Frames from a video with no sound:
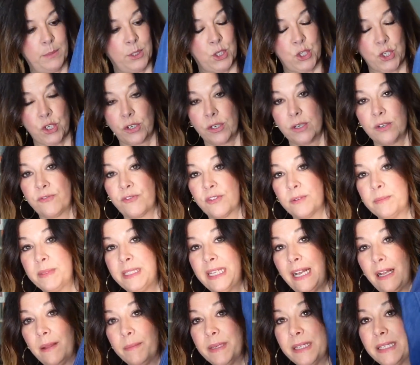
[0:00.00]
shirt from
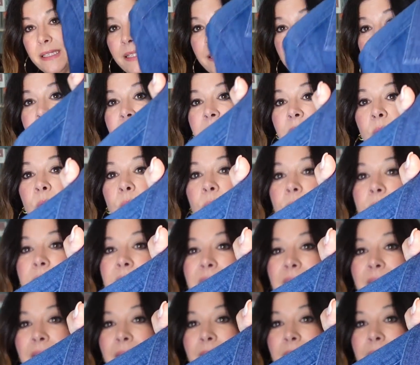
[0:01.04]
Talbots. It's the old
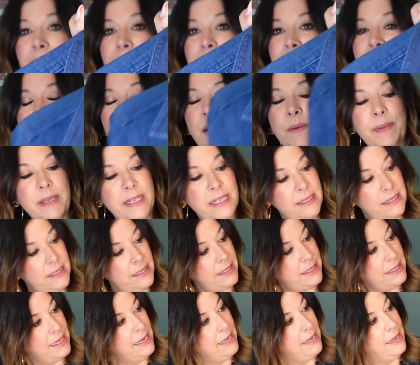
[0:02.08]
tag
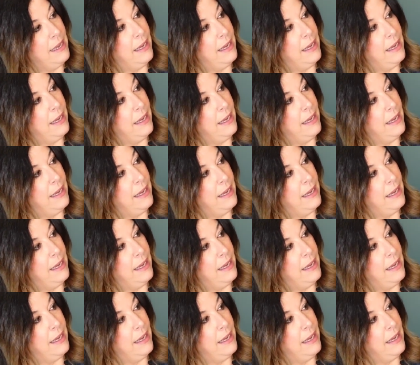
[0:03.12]
Talbots.